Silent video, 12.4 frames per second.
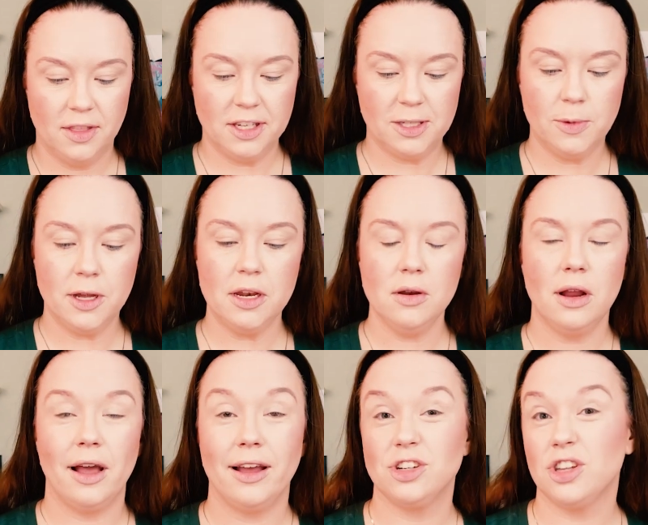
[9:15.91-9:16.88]
This one
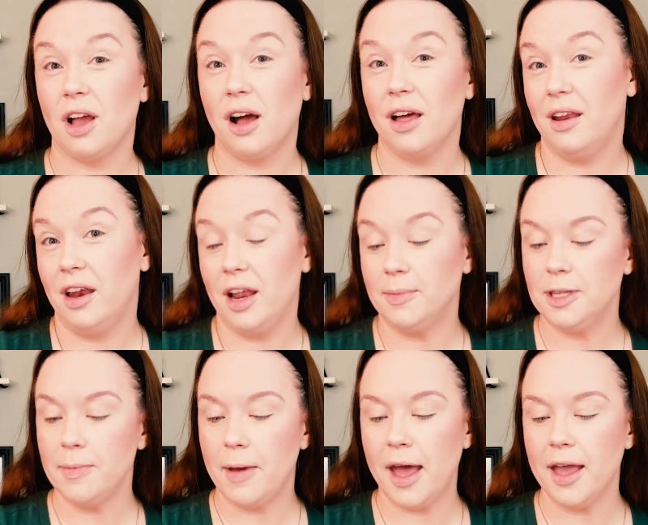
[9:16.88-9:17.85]
I actually got in an
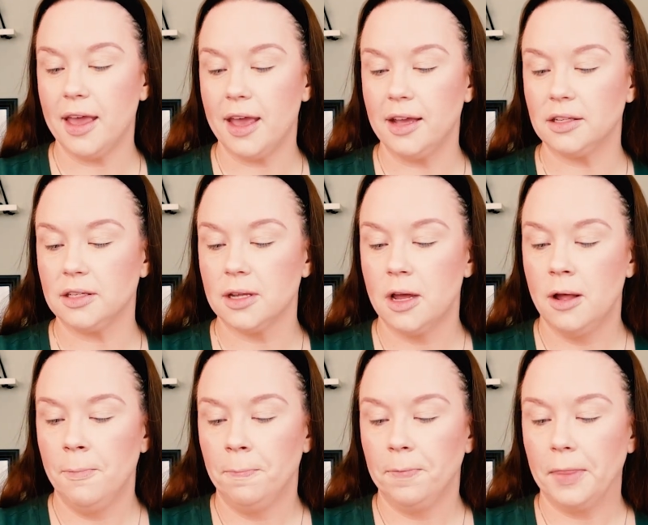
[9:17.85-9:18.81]
Ipsy bag. It's
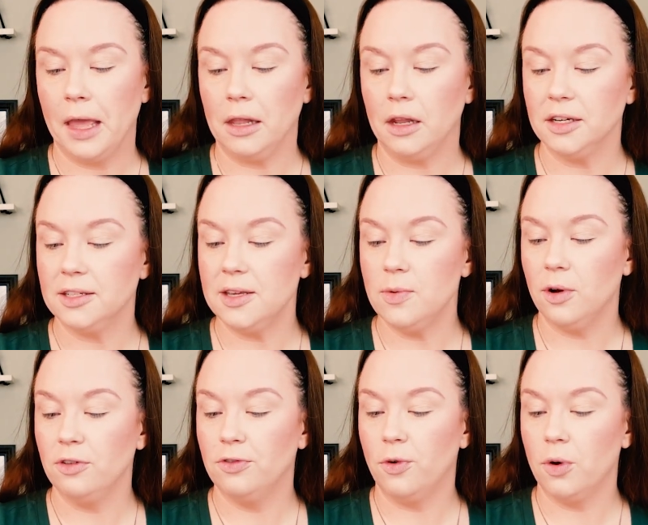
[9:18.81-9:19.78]
a Luxie
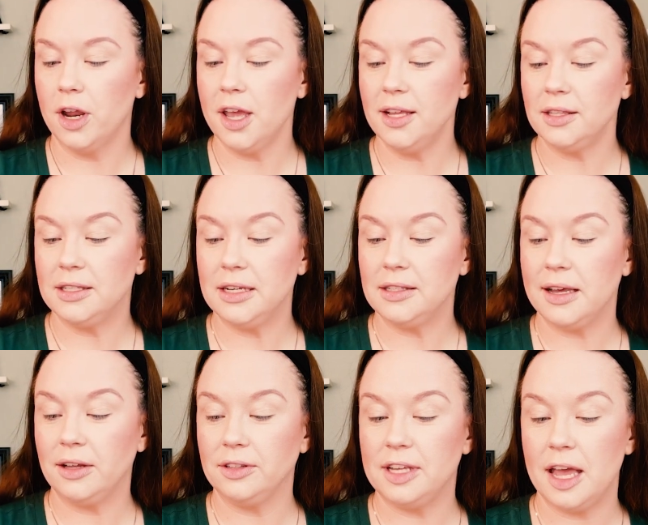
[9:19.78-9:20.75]
140
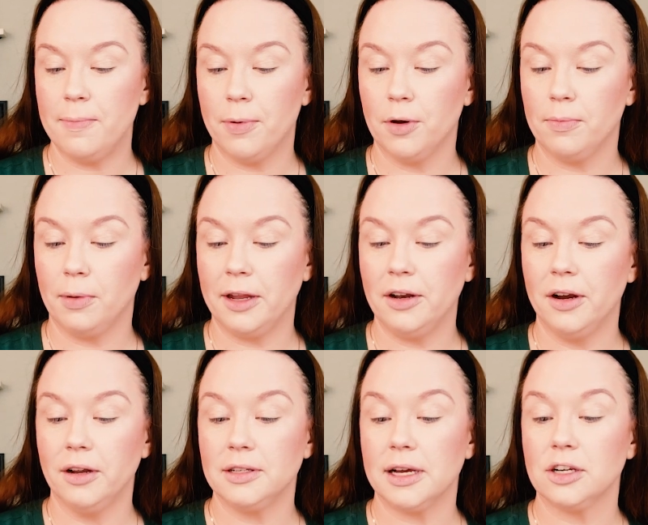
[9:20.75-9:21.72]
detailed tapered
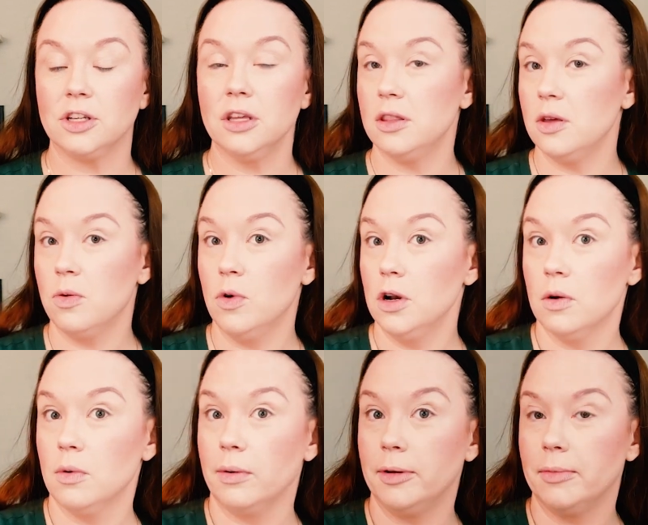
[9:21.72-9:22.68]
blender. It's actually the Wonder
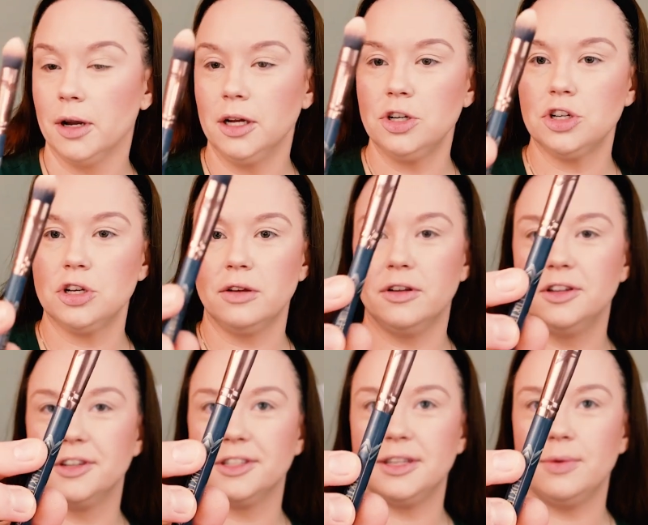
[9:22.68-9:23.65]
Woman brush, if
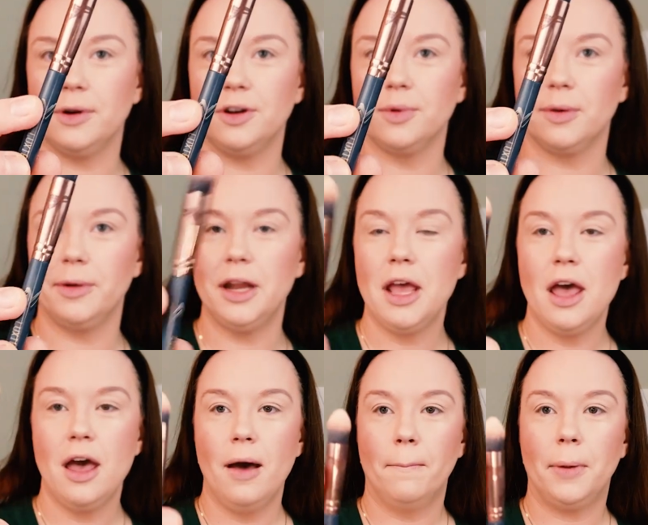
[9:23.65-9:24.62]
you can see Wonder Woman,
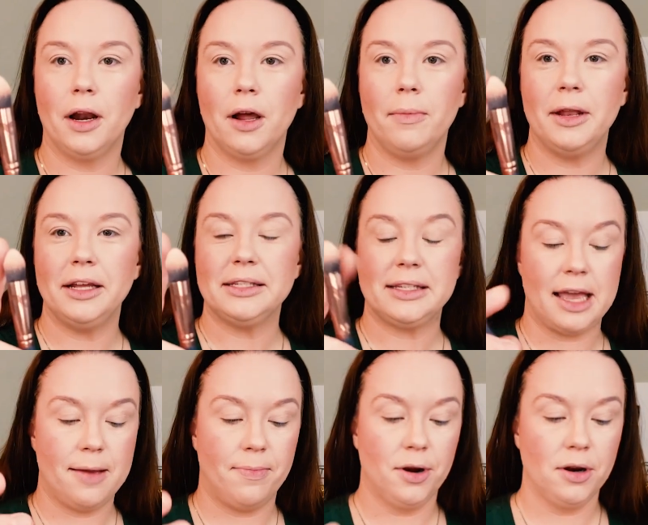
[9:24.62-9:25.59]
but it is
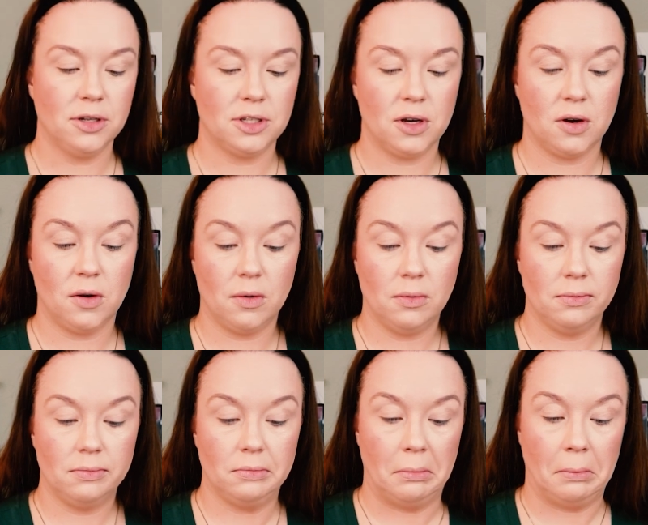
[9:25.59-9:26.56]
tapered, so
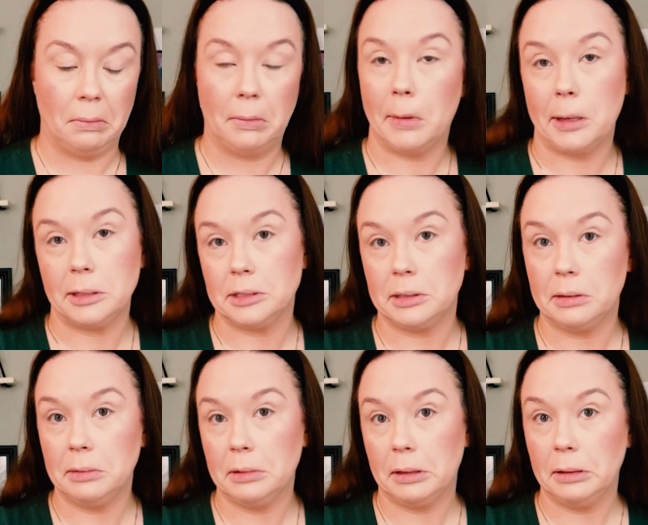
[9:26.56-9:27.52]
I said,
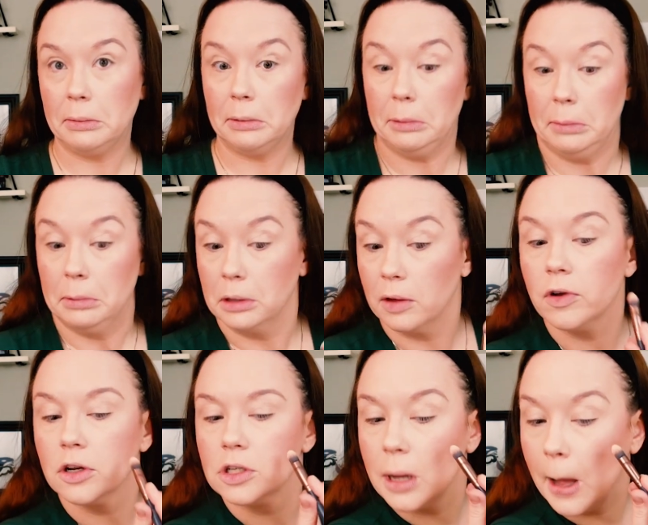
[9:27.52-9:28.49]
okay, give it
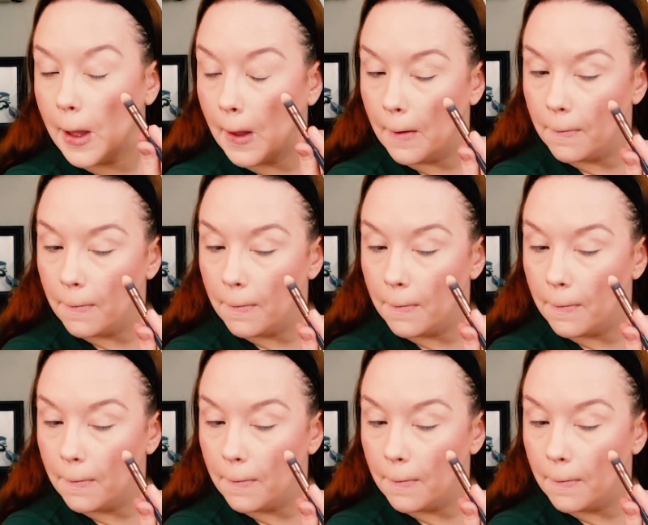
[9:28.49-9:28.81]
a shot.